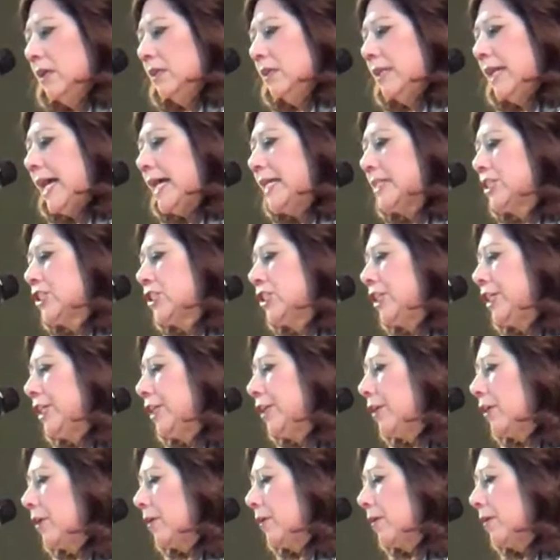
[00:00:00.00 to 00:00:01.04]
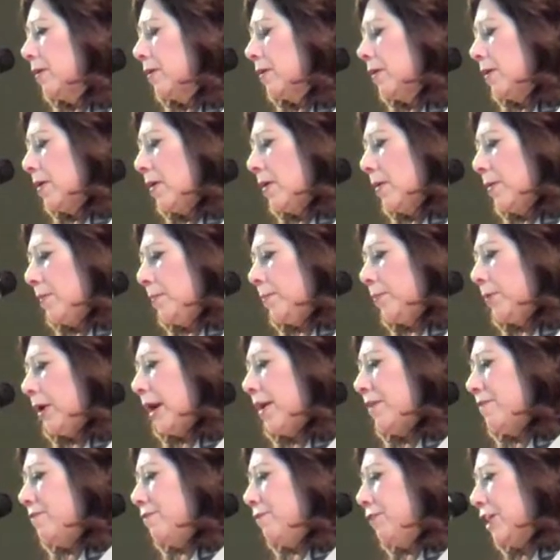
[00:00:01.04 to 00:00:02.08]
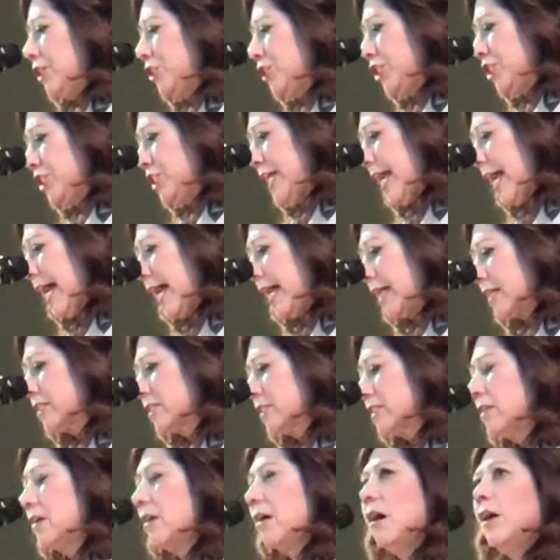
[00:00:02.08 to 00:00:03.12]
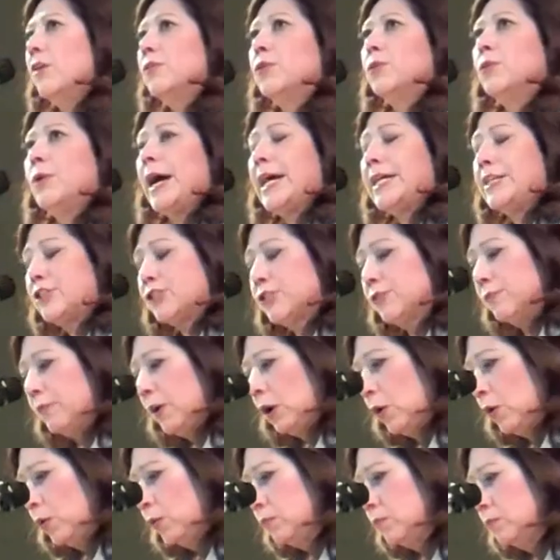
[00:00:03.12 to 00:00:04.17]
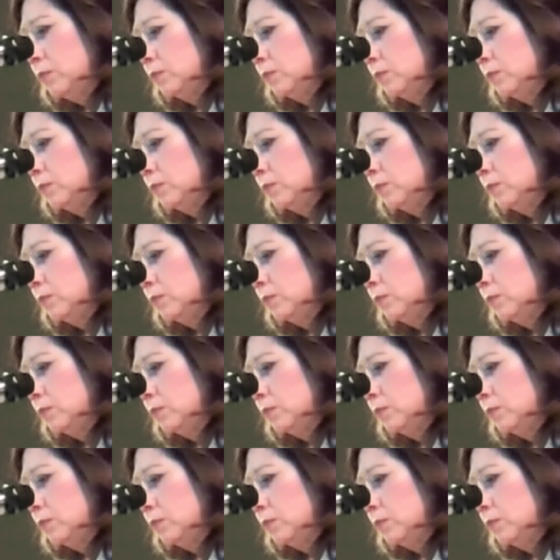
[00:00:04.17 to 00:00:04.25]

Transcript: Last year brought fresh attacks on the right to vote,